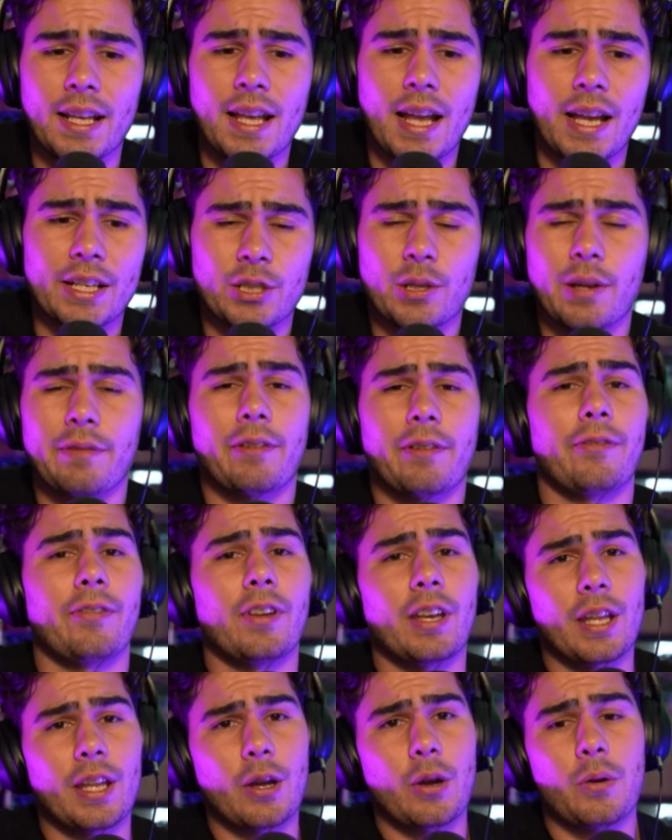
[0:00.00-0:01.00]
I do have a
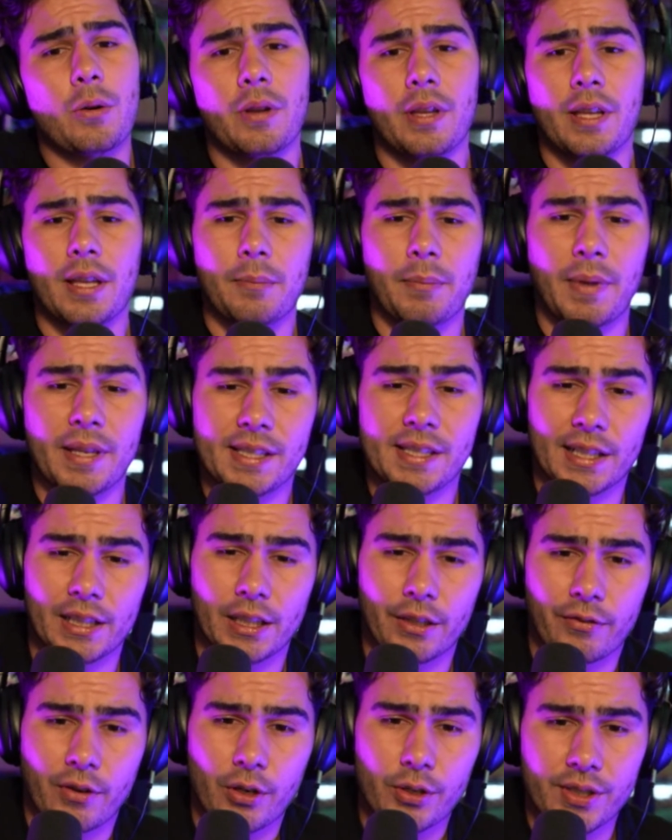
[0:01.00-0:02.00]
video
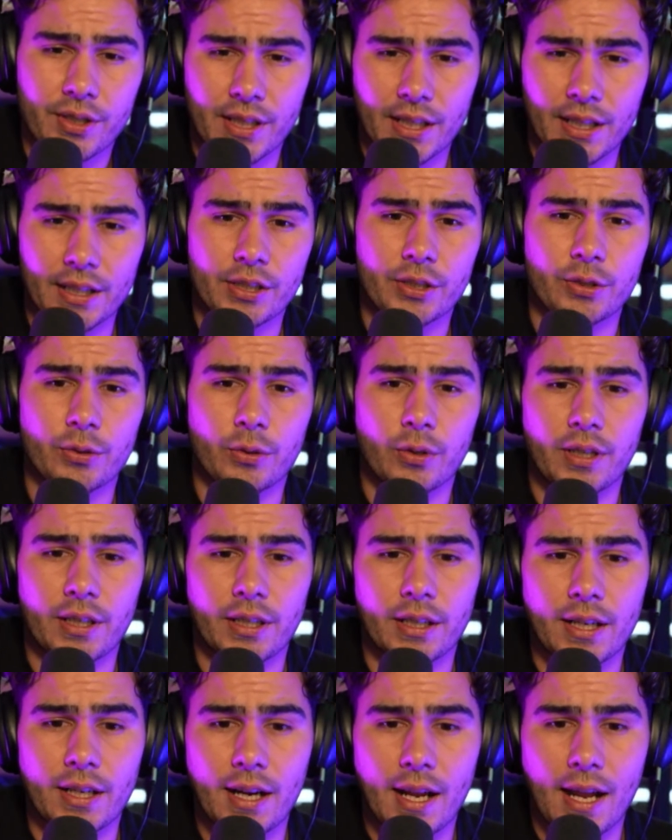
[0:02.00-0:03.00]
basically roasting a store,
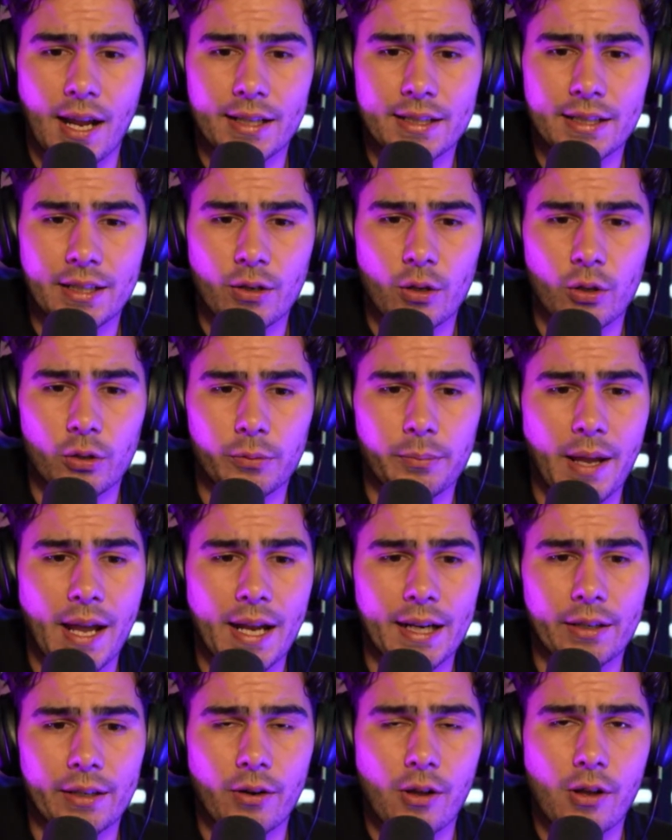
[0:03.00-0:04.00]
and I didn't hold
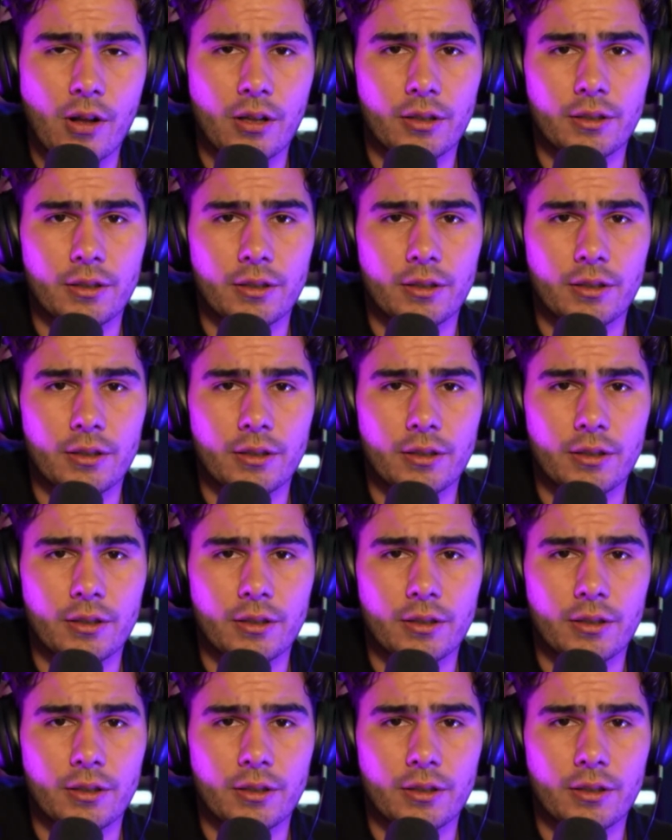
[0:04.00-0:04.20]
back at all.